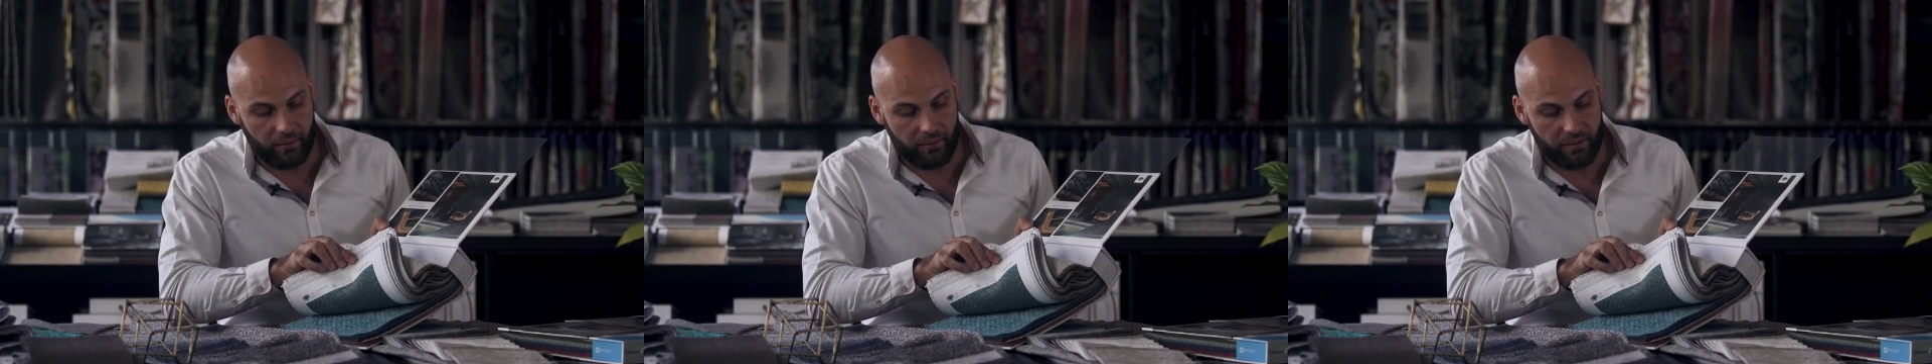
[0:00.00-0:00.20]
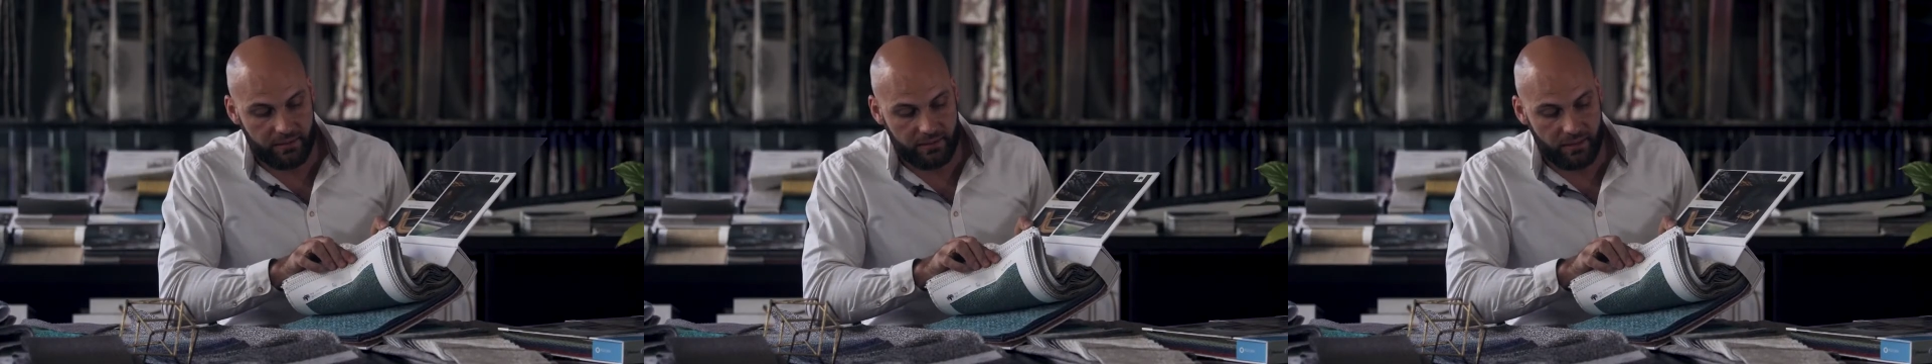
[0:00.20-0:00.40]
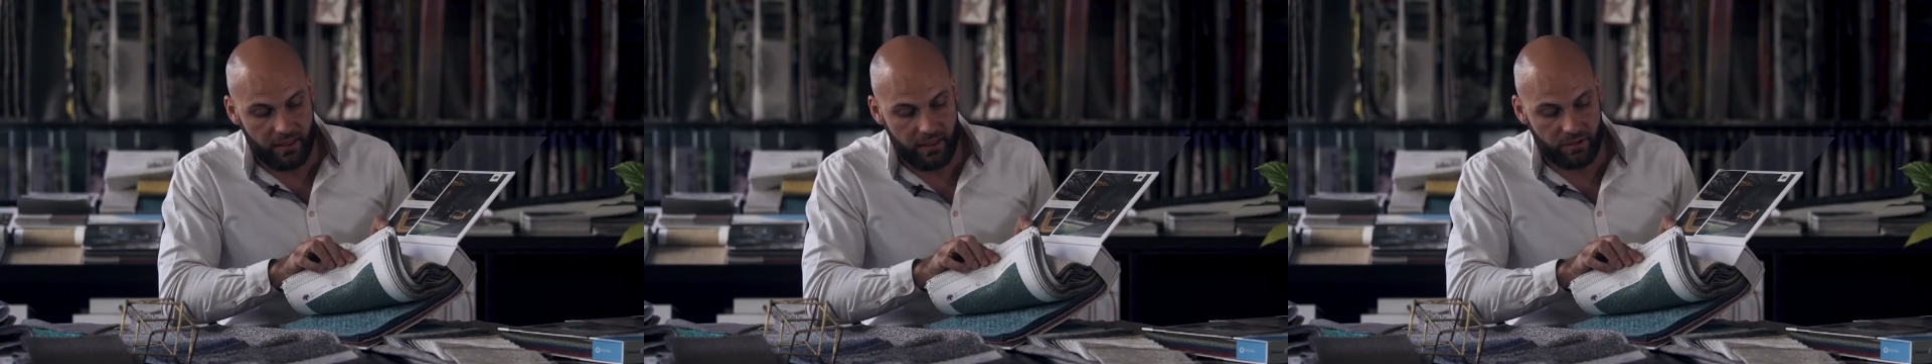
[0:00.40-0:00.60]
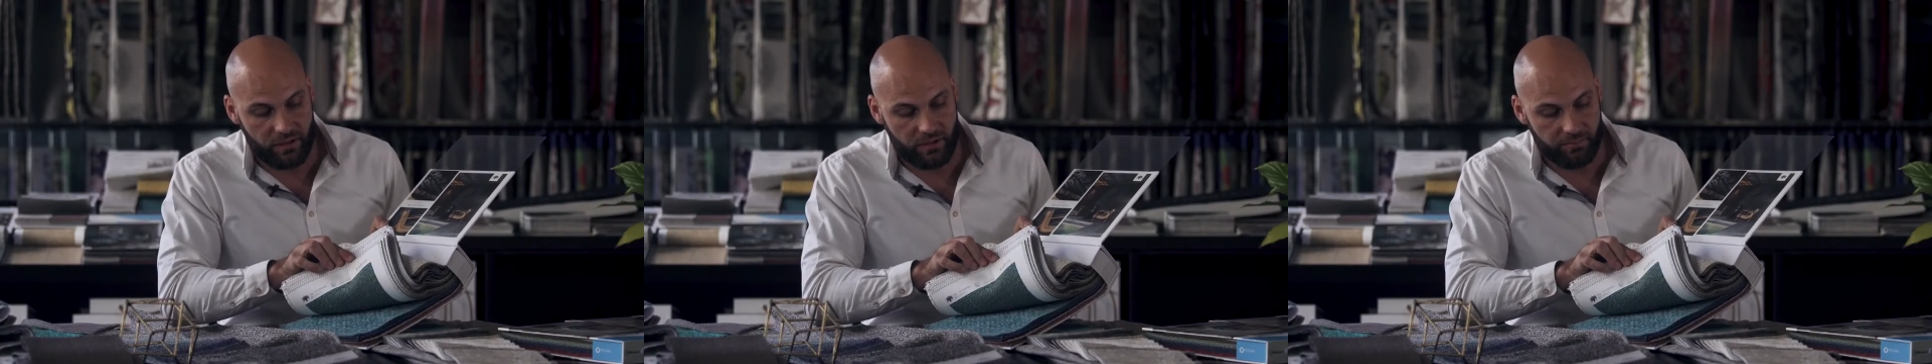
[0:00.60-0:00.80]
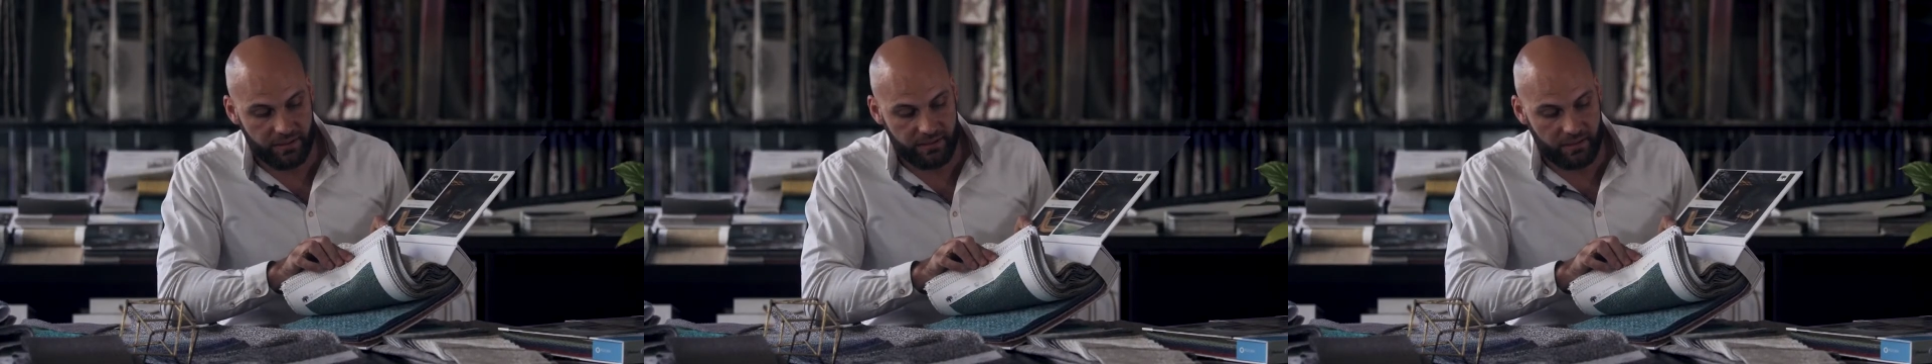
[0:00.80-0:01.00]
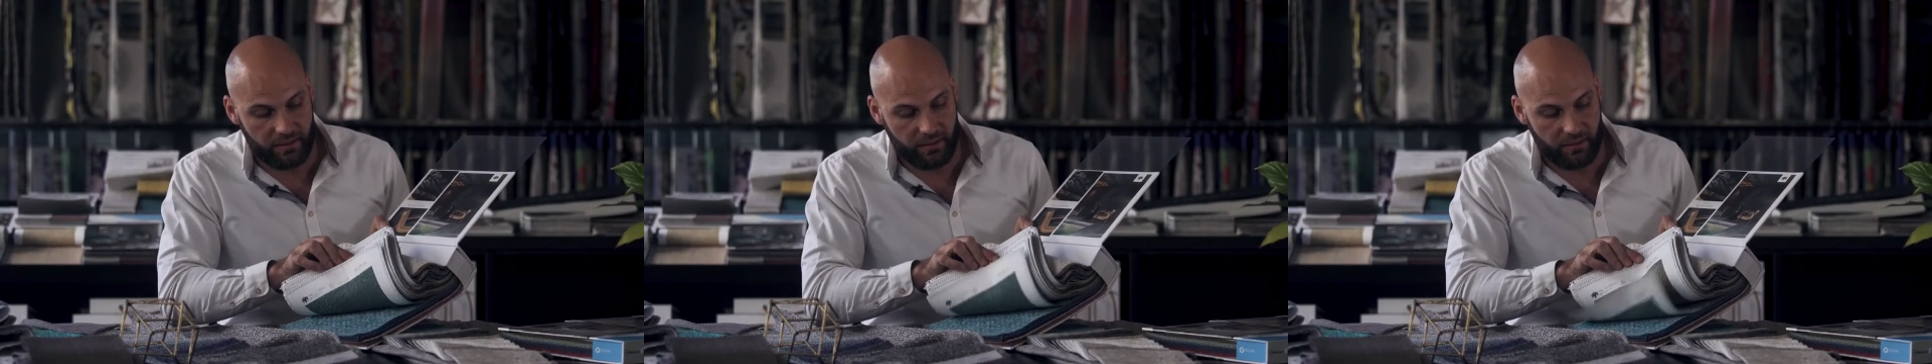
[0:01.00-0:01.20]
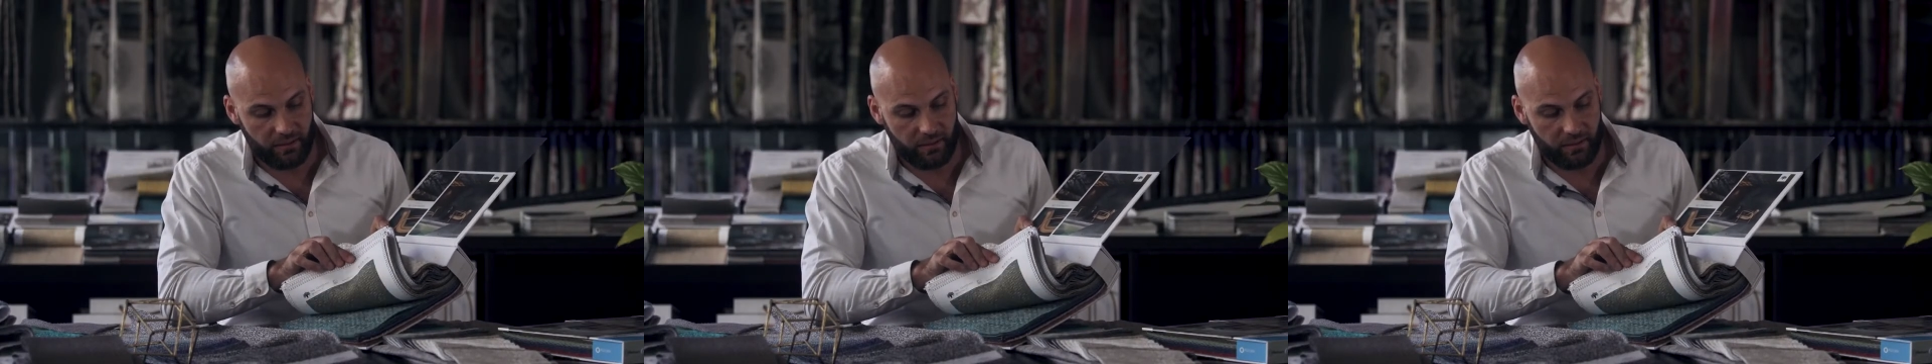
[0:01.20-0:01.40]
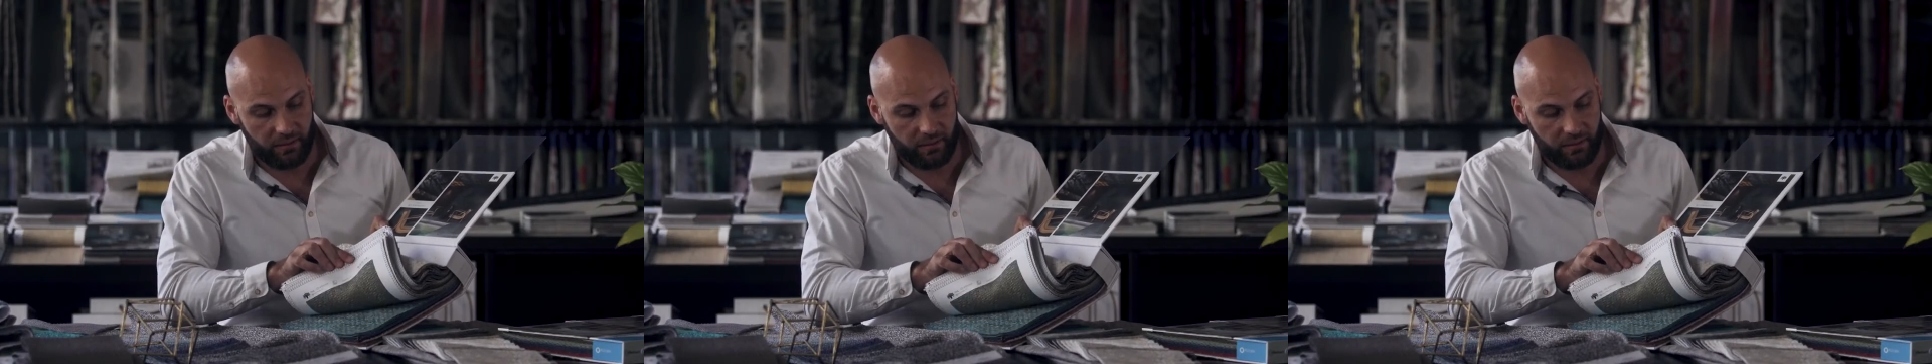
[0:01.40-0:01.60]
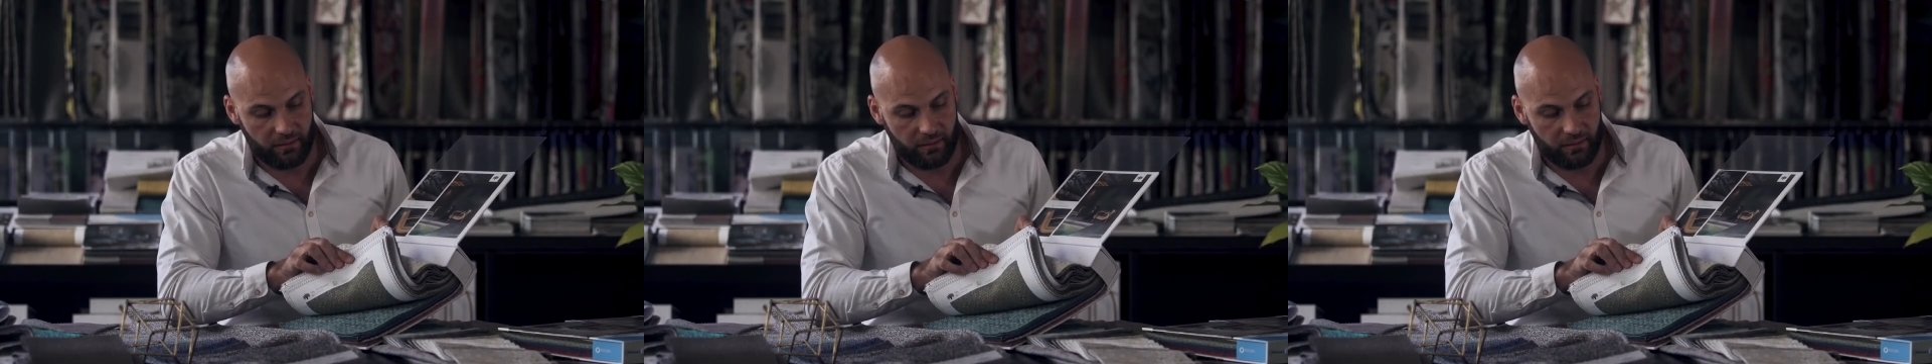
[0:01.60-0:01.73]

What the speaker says: this collection in particular